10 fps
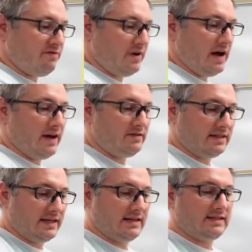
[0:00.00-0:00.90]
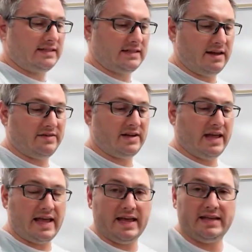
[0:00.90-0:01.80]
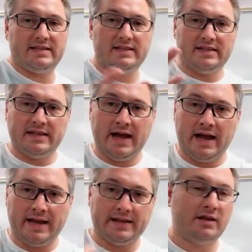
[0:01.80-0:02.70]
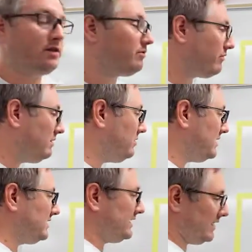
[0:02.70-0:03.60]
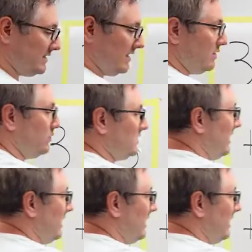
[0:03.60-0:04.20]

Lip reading: 5, 6, 7, 8, 9. 3 plus 6 equals